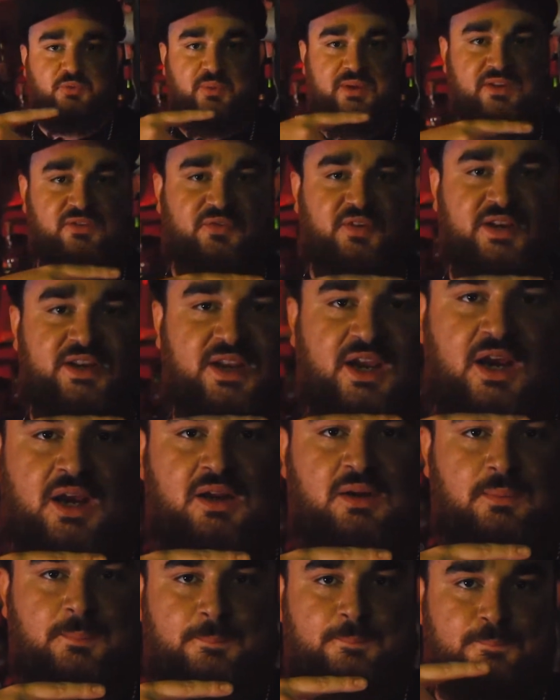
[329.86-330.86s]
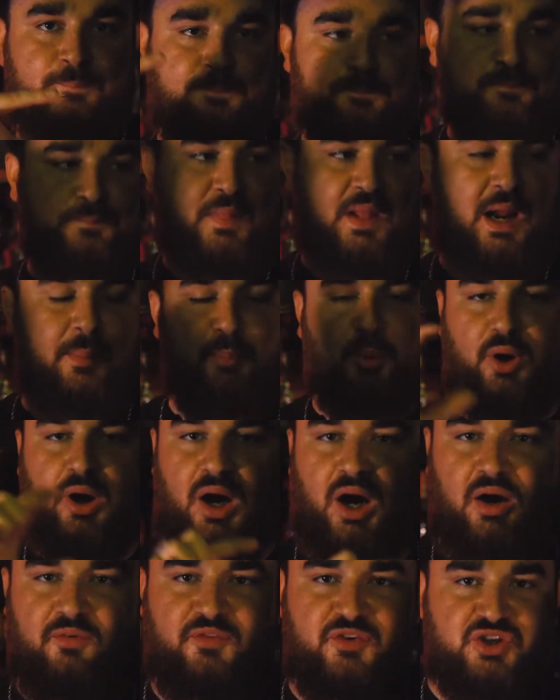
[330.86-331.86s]
week's video, I put
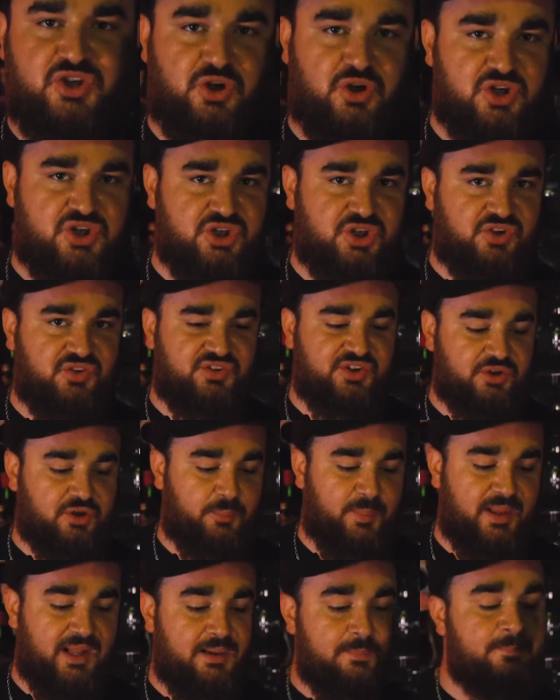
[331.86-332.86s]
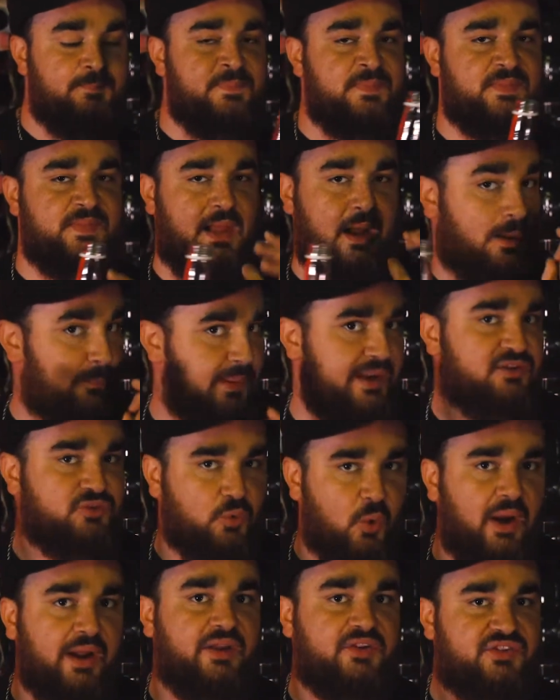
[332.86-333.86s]
half a shot of sugar syrup in. That makes
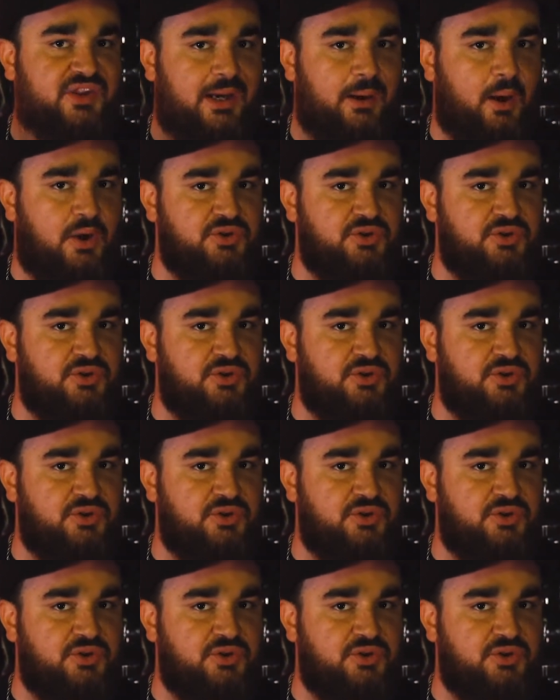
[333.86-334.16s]
quite a sour